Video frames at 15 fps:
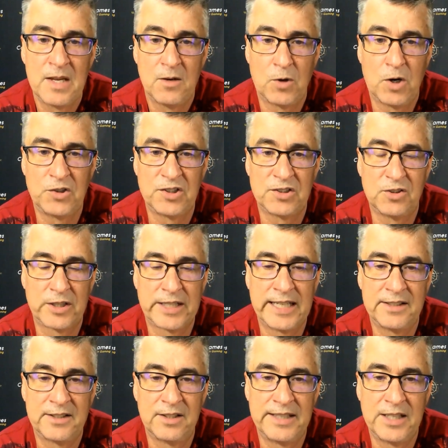we're just
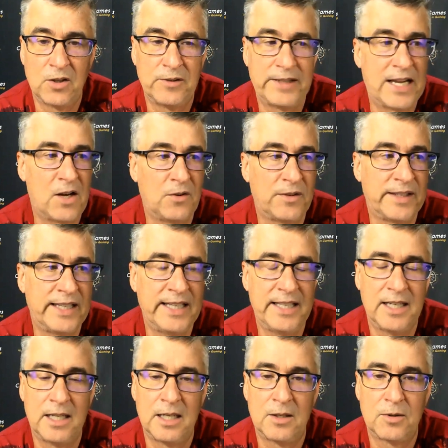looking to nail down the
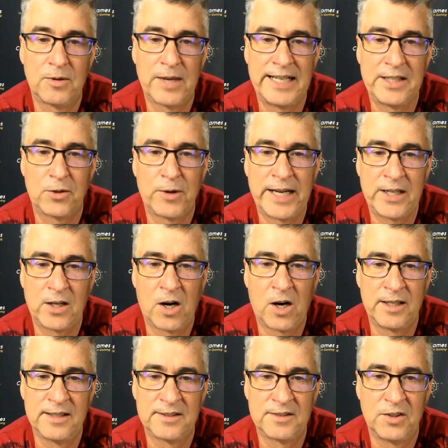uh, getting the right
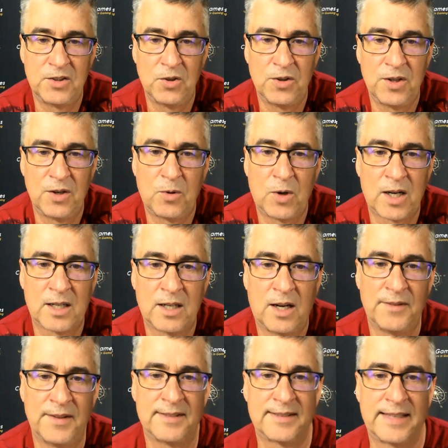artist to do the work
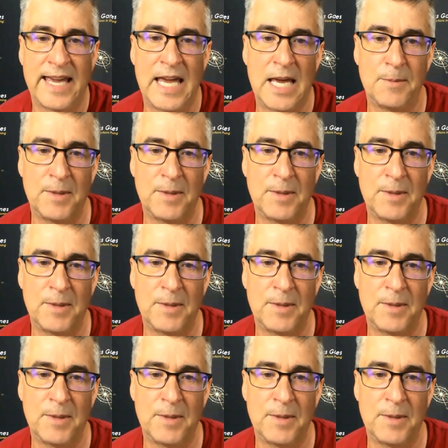on this game.